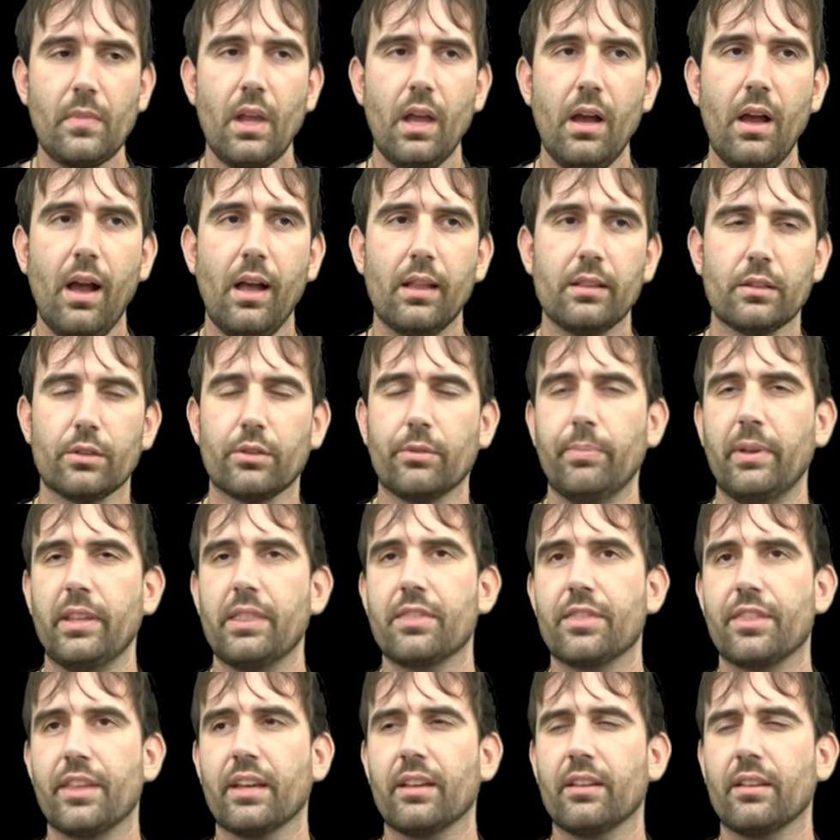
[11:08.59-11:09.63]
uh, a little
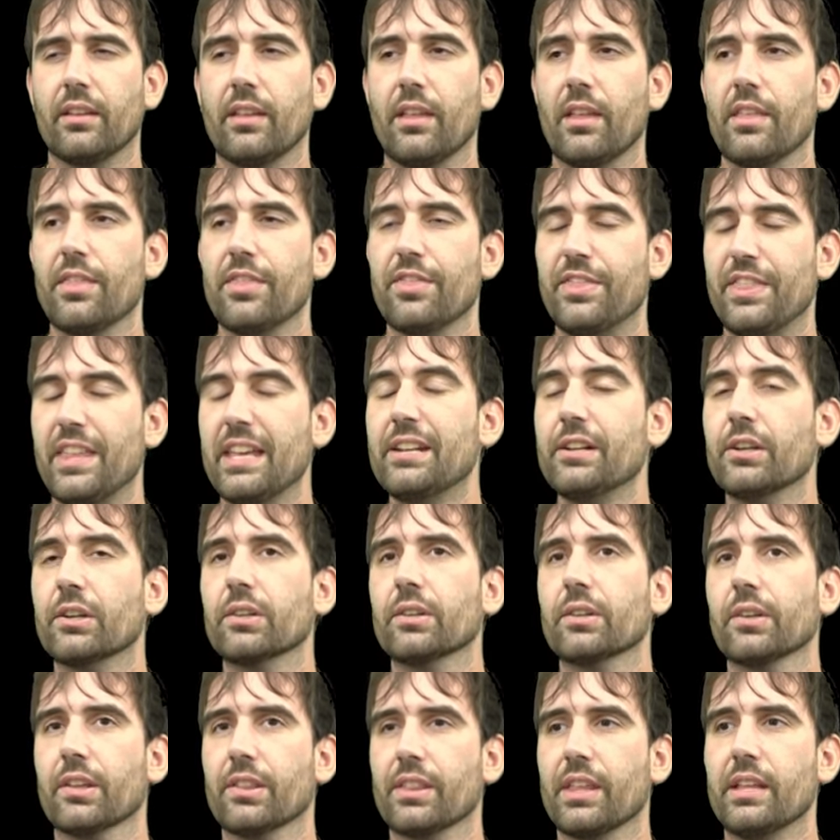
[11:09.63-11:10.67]
bit
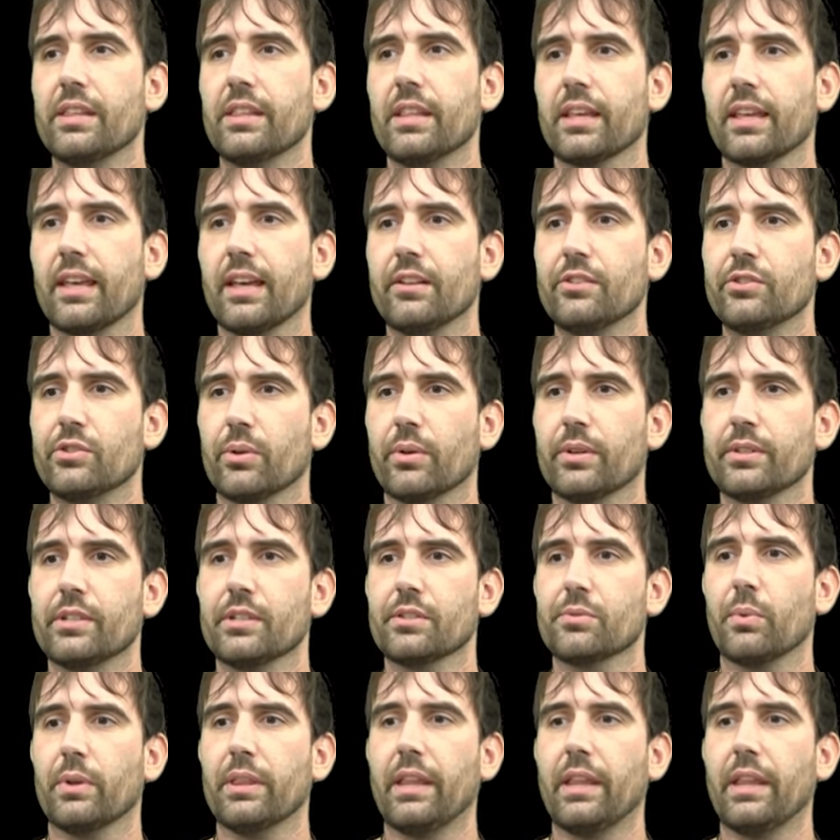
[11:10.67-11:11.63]
thinner than the King George's.